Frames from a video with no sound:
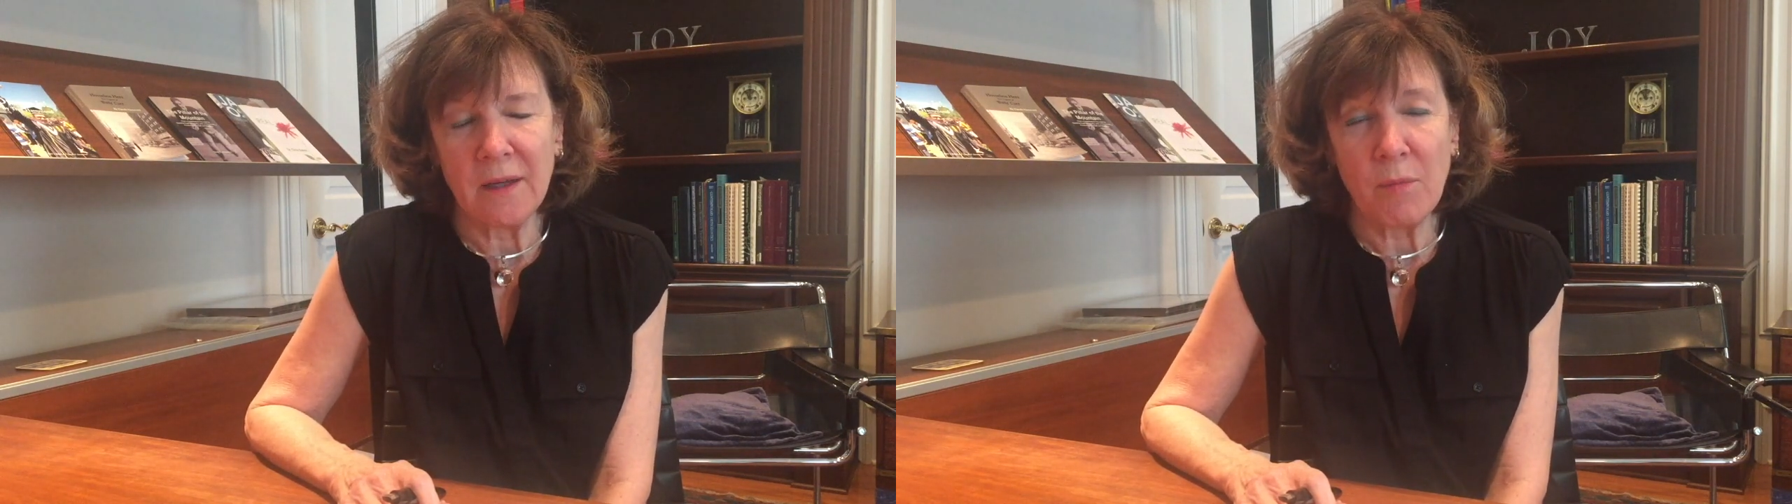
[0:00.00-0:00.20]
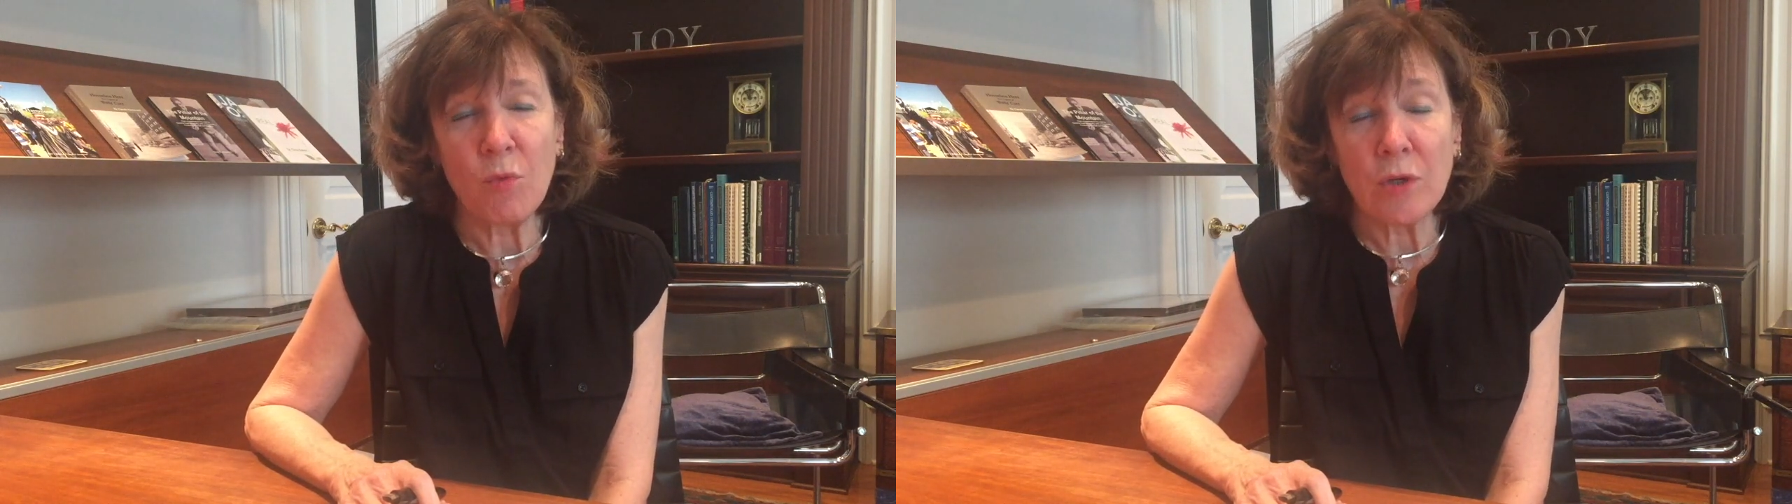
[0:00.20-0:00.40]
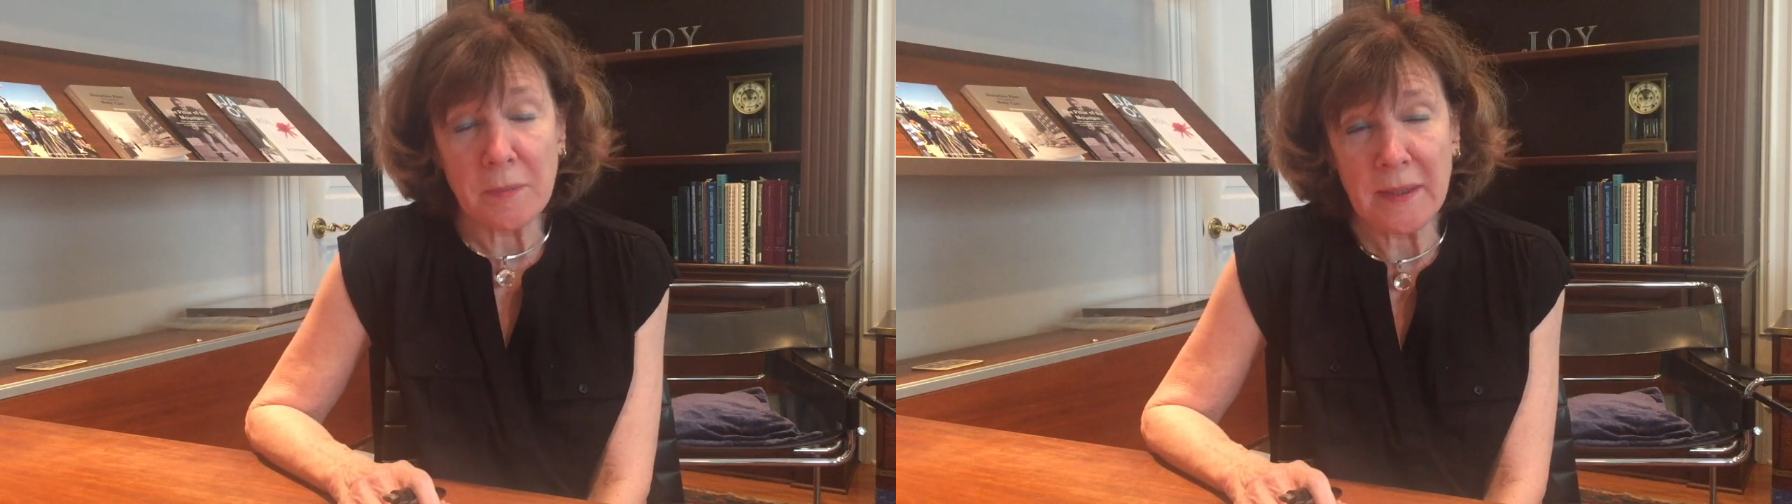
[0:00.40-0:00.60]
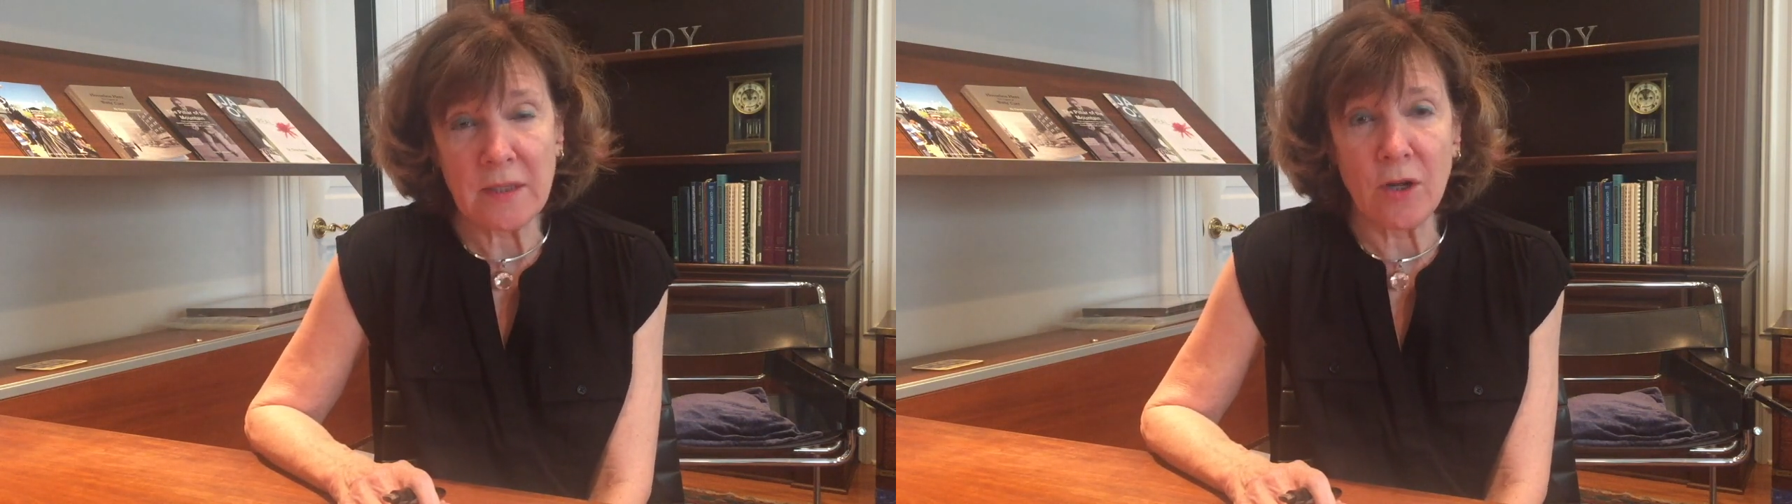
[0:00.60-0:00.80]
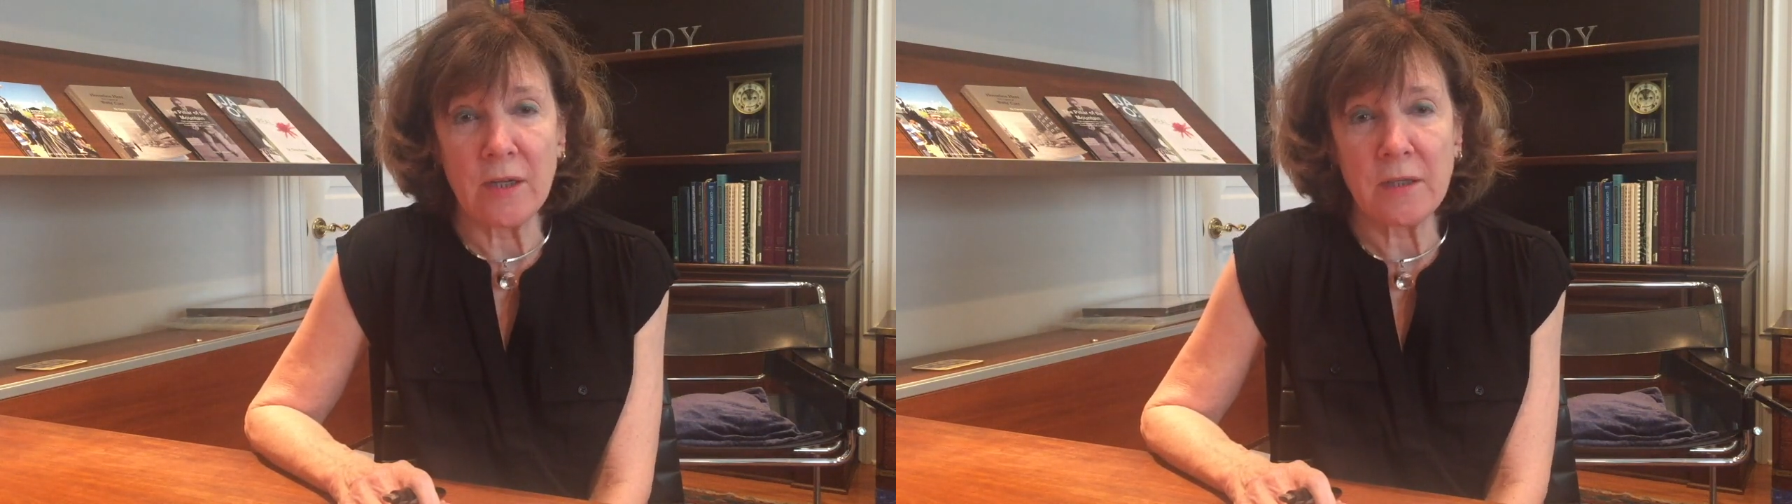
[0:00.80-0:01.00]
more
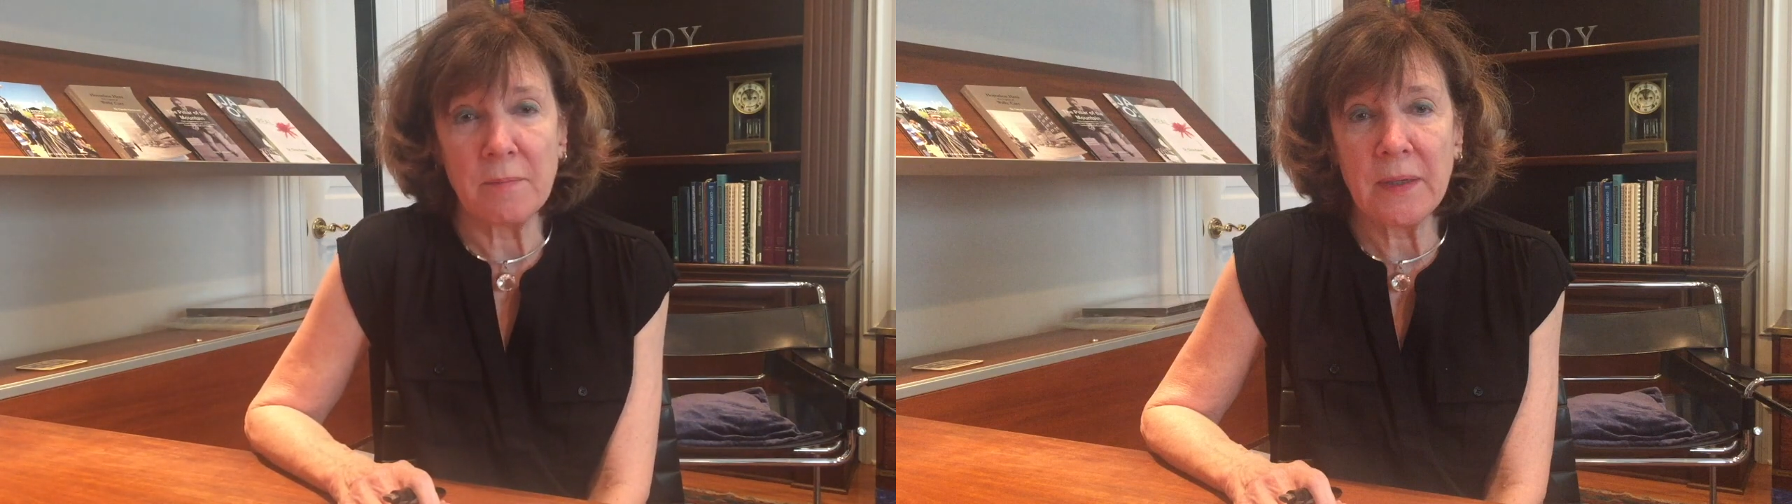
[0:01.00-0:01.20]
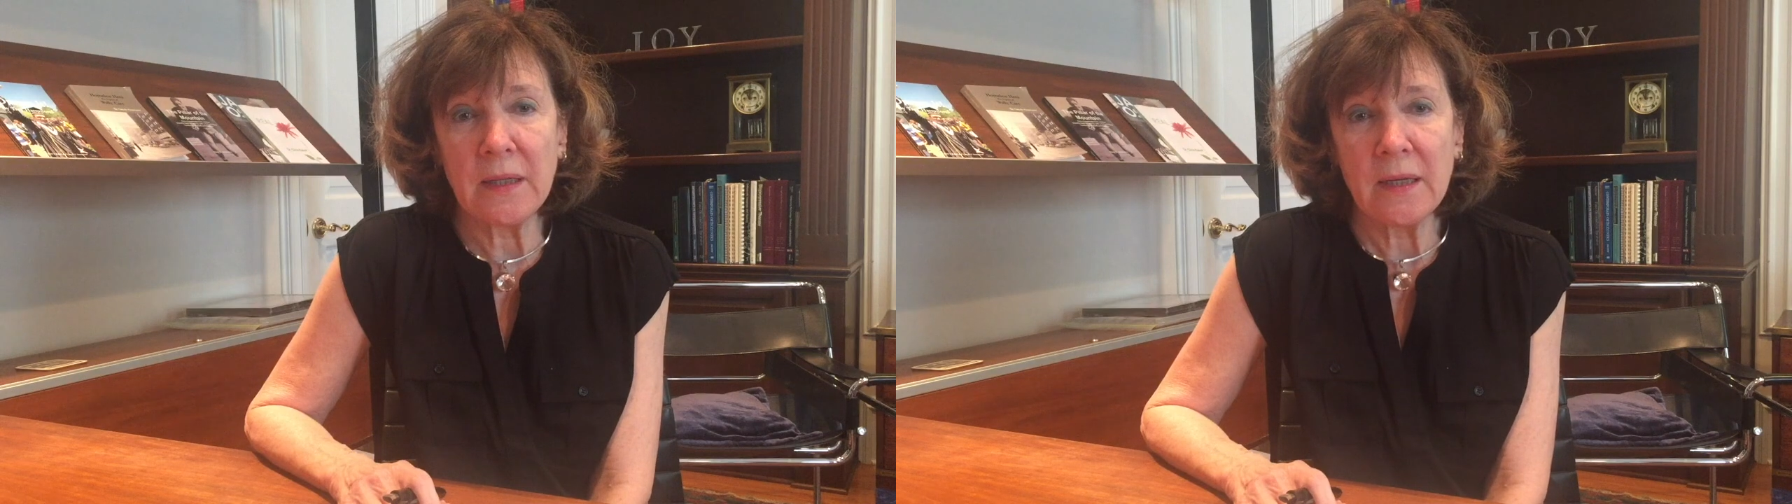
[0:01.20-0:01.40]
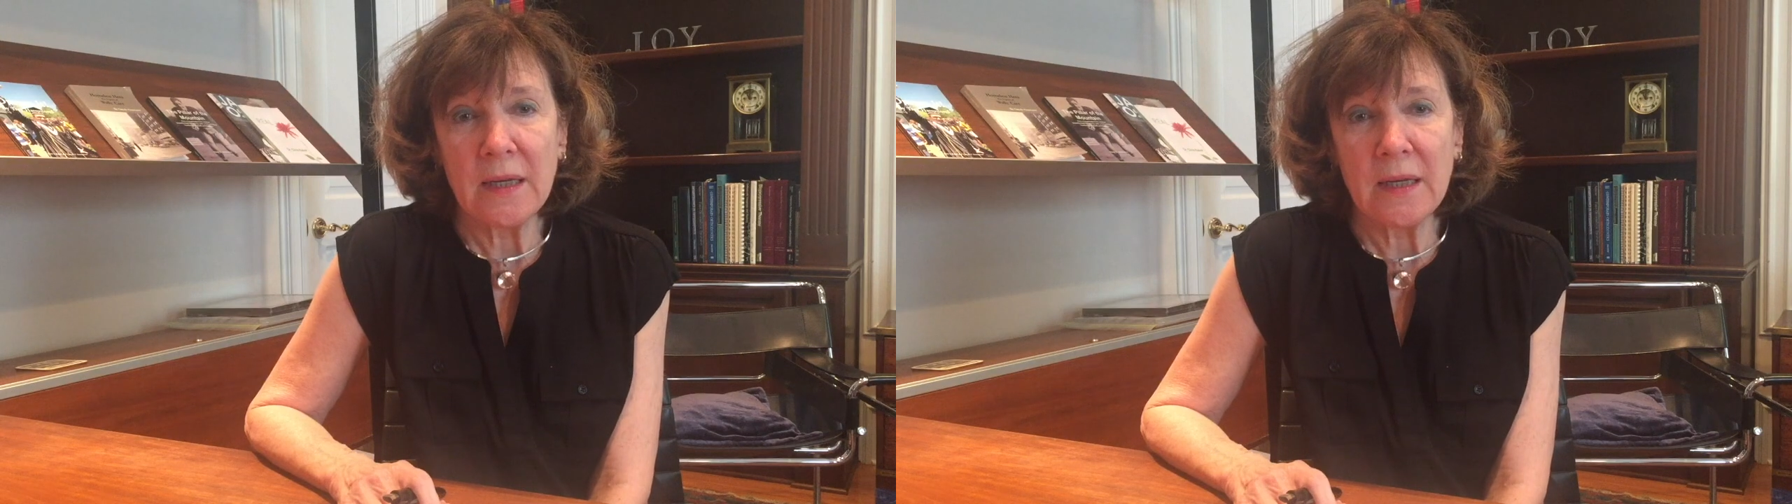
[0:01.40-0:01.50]
space loss, but